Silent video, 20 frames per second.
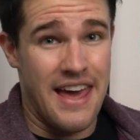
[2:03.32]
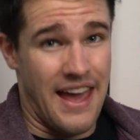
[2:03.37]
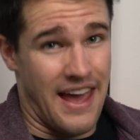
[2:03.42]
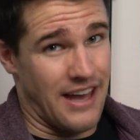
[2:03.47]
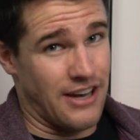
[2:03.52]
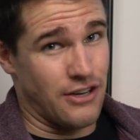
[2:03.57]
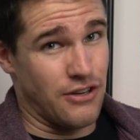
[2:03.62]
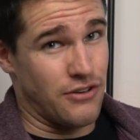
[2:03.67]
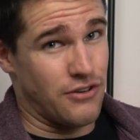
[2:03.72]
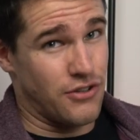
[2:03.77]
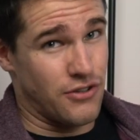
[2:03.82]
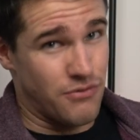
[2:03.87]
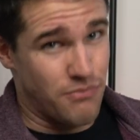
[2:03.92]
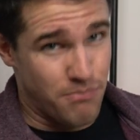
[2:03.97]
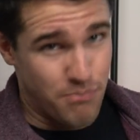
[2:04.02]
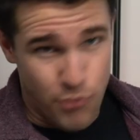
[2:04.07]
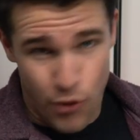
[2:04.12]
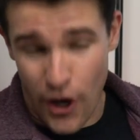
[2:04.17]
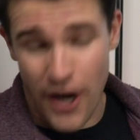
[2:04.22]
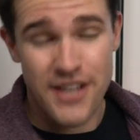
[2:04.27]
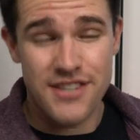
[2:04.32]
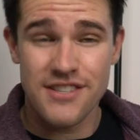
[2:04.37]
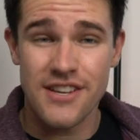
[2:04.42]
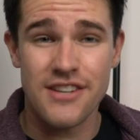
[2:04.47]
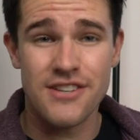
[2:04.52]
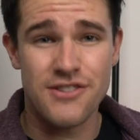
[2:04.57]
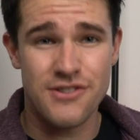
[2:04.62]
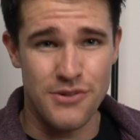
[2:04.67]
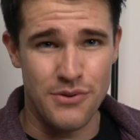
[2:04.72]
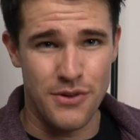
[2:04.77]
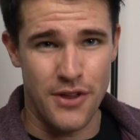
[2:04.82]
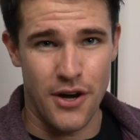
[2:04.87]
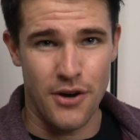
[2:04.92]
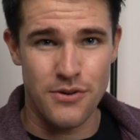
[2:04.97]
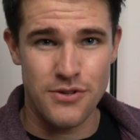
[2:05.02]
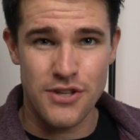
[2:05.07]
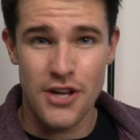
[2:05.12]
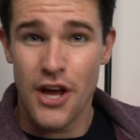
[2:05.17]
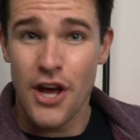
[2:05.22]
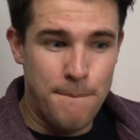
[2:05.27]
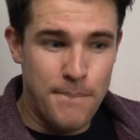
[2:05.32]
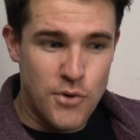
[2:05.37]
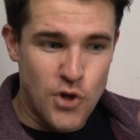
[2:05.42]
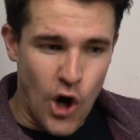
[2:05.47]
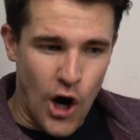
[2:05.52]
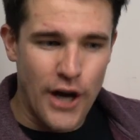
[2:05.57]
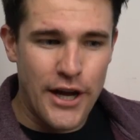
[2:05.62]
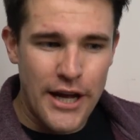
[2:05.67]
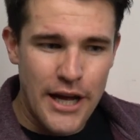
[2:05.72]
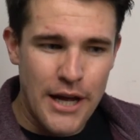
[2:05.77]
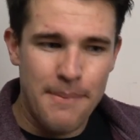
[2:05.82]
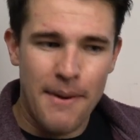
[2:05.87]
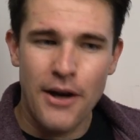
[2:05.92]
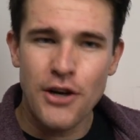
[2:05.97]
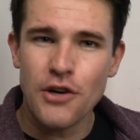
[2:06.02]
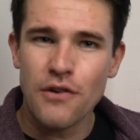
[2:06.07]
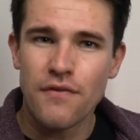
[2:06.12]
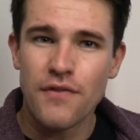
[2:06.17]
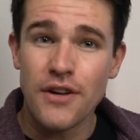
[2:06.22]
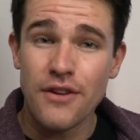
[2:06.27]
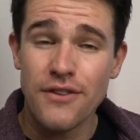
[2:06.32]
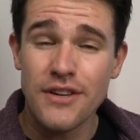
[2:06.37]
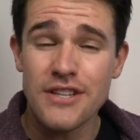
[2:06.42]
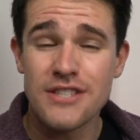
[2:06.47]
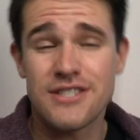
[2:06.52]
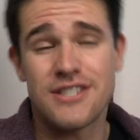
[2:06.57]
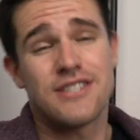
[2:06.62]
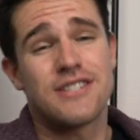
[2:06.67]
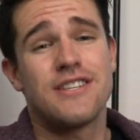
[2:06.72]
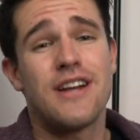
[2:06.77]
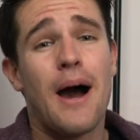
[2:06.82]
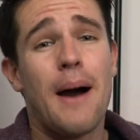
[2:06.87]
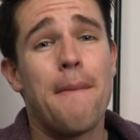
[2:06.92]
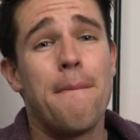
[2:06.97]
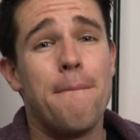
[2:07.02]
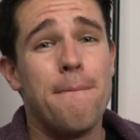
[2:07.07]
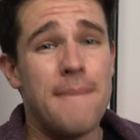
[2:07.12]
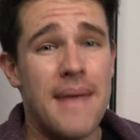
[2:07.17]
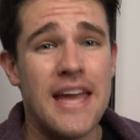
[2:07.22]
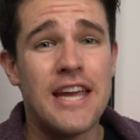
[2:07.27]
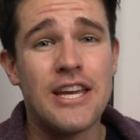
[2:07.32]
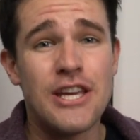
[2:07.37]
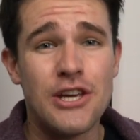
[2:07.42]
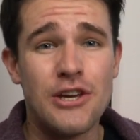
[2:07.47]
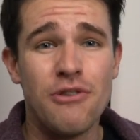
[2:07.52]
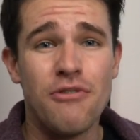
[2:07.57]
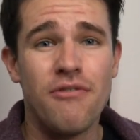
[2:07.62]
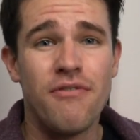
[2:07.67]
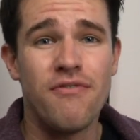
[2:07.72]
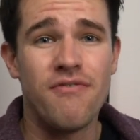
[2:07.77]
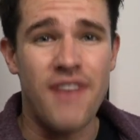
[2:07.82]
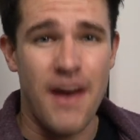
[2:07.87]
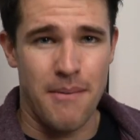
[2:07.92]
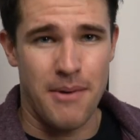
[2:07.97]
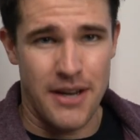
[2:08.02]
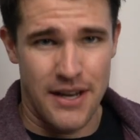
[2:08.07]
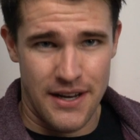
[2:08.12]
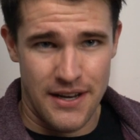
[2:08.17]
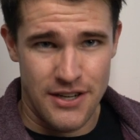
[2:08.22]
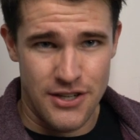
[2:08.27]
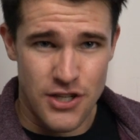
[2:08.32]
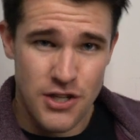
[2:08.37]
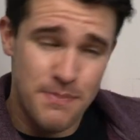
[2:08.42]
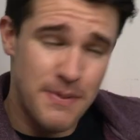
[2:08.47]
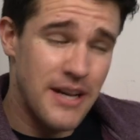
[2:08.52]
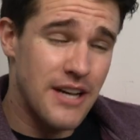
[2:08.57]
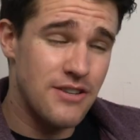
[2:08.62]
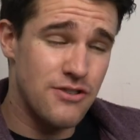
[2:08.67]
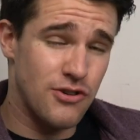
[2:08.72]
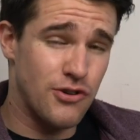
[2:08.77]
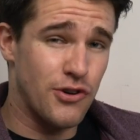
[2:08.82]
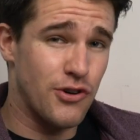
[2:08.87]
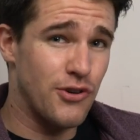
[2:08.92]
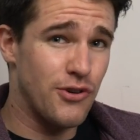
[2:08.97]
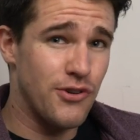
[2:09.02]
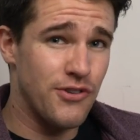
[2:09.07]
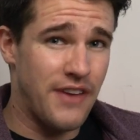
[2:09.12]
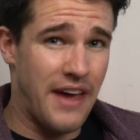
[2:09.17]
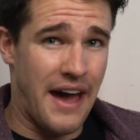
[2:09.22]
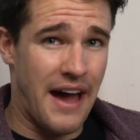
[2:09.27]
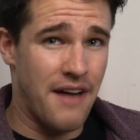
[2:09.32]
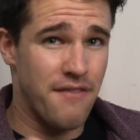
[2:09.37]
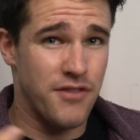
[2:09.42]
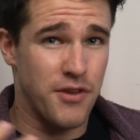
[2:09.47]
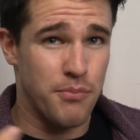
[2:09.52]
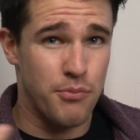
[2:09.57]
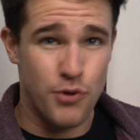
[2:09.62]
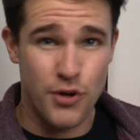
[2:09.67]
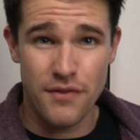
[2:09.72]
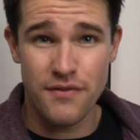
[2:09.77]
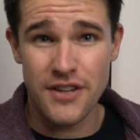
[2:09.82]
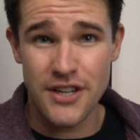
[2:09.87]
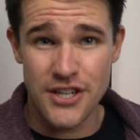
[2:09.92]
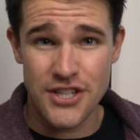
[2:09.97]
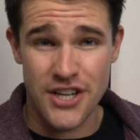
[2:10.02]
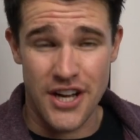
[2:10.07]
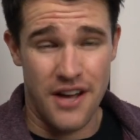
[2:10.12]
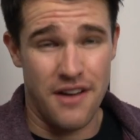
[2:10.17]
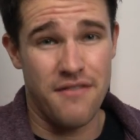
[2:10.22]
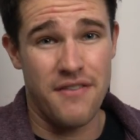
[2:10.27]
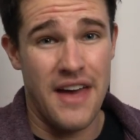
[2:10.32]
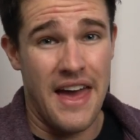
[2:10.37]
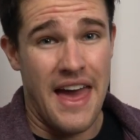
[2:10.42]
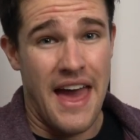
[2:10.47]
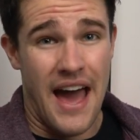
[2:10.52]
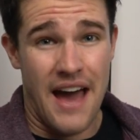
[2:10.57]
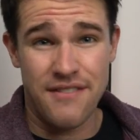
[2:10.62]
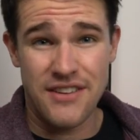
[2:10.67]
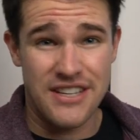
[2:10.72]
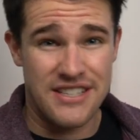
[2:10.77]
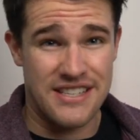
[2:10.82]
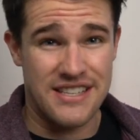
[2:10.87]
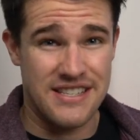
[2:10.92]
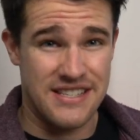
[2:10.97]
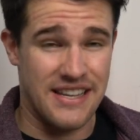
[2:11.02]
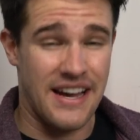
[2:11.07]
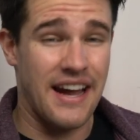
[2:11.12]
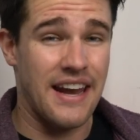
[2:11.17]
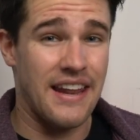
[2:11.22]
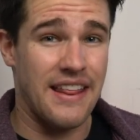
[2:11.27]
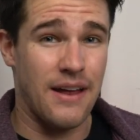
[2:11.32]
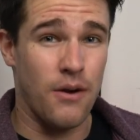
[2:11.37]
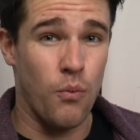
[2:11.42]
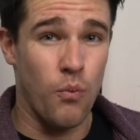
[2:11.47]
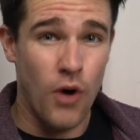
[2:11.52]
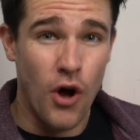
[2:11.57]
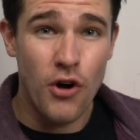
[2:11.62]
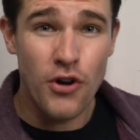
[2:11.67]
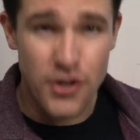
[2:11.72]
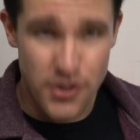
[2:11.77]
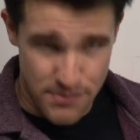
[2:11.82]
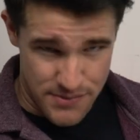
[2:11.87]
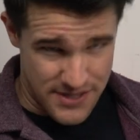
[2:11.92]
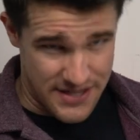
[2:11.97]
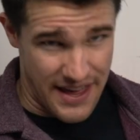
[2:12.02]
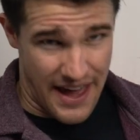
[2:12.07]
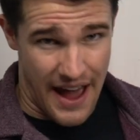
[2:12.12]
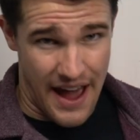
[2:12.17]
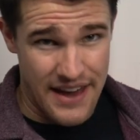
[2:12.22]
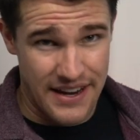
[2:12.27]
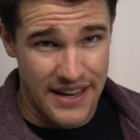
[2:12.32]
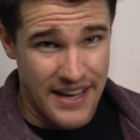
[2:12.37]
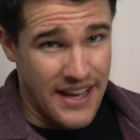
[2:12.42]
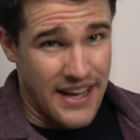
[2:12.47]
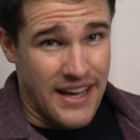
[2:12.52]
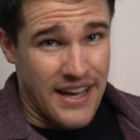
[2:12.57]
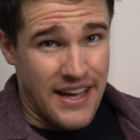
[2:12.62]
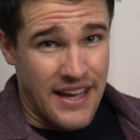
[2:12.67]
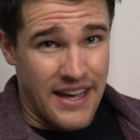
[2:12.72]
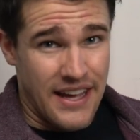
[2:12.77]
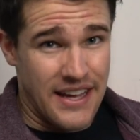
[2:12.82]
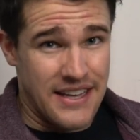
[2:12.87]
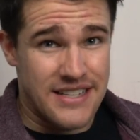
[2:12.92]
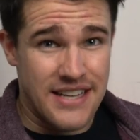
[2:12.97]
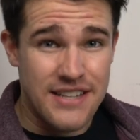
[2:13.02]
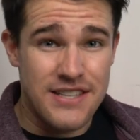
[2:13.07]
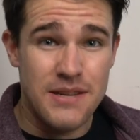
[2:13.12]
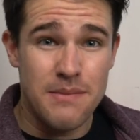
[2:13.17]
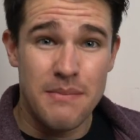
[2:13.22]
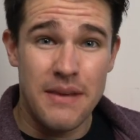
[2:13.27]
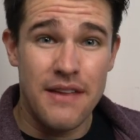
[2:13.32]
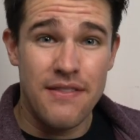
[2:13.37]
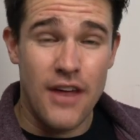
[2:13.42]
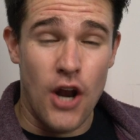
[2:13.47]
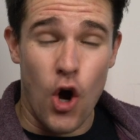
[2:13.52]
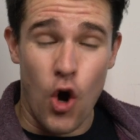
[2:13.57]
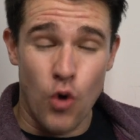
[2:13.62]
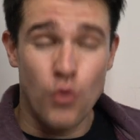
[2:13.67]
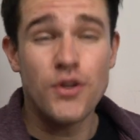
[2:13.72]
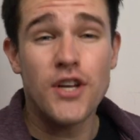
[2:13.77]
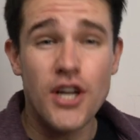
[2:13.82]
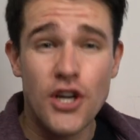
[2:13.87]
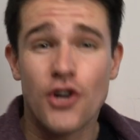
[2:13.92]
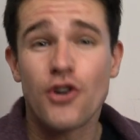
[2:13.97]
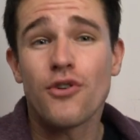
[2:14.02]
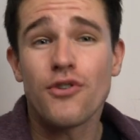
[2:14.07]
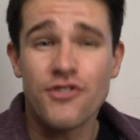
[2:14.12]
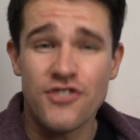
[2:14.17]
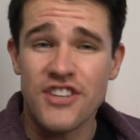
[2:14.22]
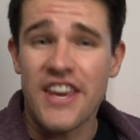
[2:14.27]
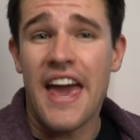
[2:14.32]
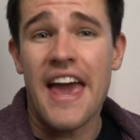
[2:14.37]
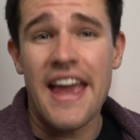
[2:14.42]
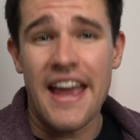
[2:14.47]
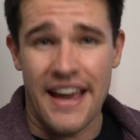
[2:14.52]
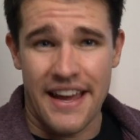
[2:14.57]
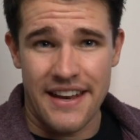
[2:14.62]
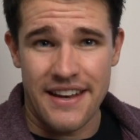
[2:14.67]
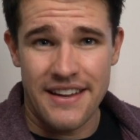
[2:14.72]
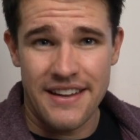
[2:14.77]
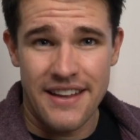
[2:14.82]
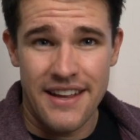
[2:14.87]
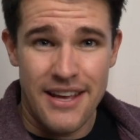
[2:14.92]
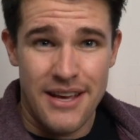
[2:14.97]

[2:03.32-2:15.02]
and process through those. Talking about your feelings does not make you feminine. Just because girls have the privilege of having a society that welcomes that, it doesn't mean that only girls can.